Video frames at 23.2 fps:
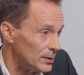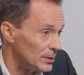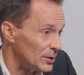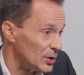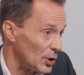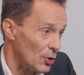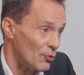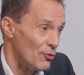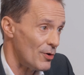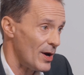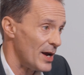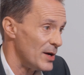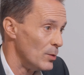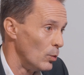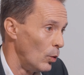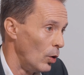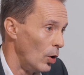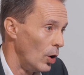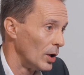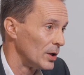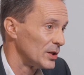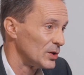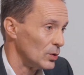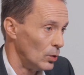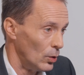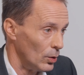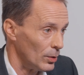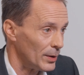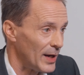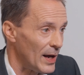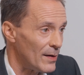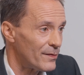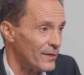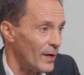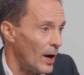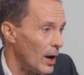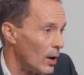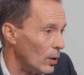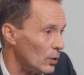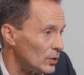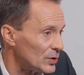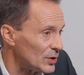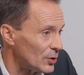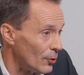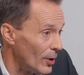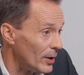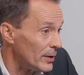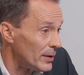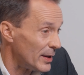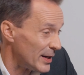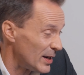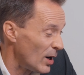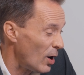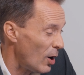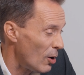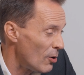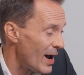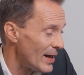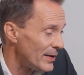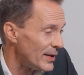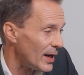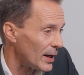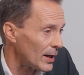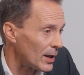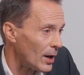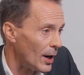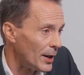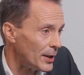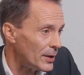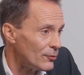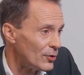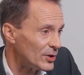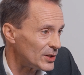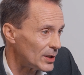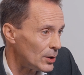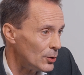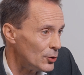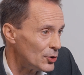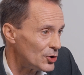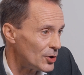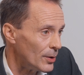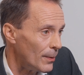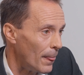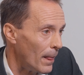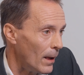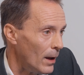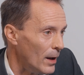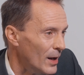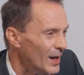to create works or get files that are at that kind of resolution.